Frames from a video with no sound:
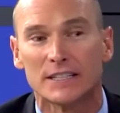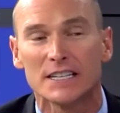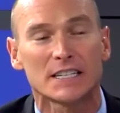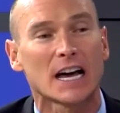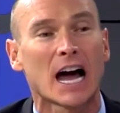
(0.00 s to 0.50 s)

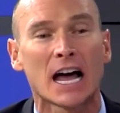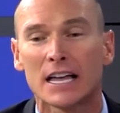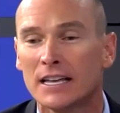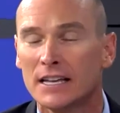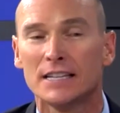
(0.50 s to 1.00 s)
This
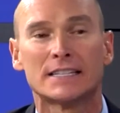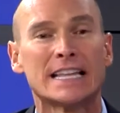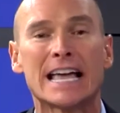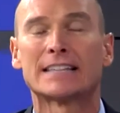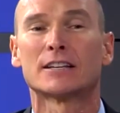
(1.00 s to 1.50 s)
guy
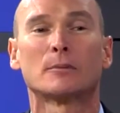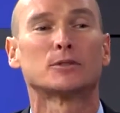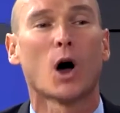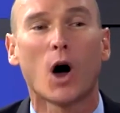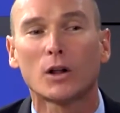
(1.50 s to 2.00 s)
stands up
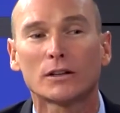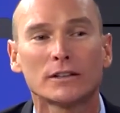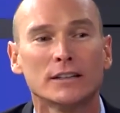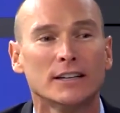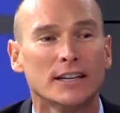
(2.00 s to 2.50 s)

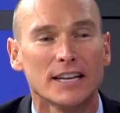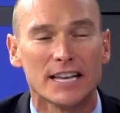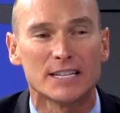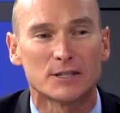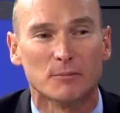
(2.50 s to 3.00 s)
taller,
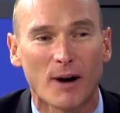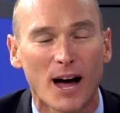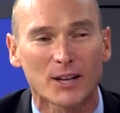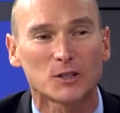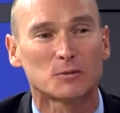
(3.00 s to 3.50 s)
he
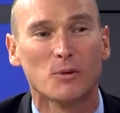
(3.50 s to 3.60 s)
smiles